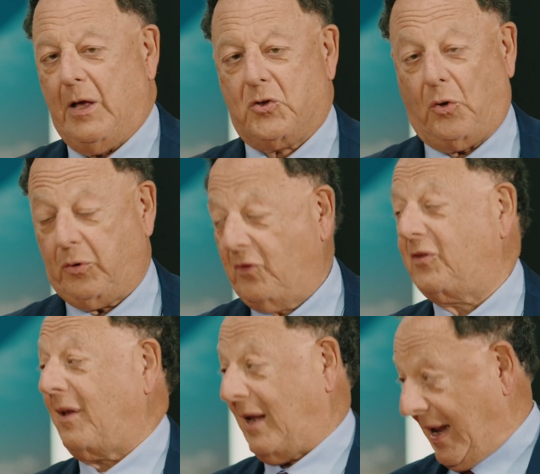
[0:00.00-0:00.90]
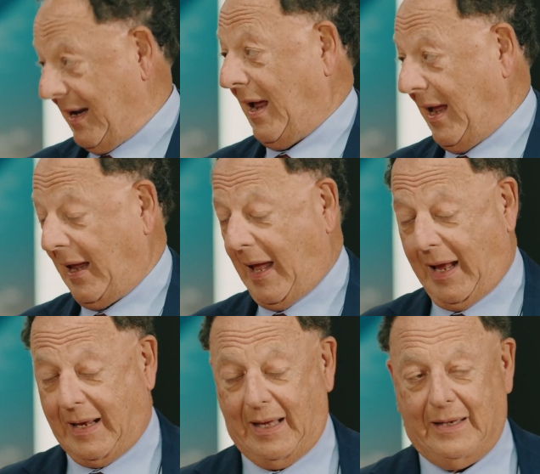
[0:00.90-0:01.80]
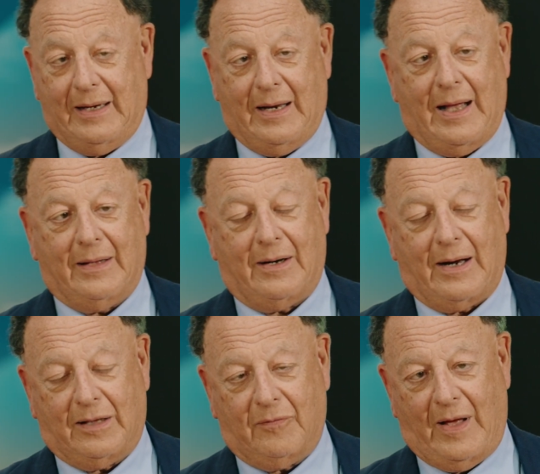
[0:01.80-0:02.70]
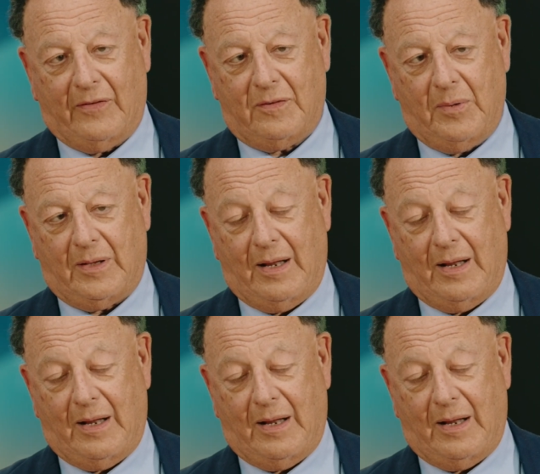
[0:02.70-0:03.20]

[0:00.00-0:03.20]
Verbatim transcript: So this again another advancement.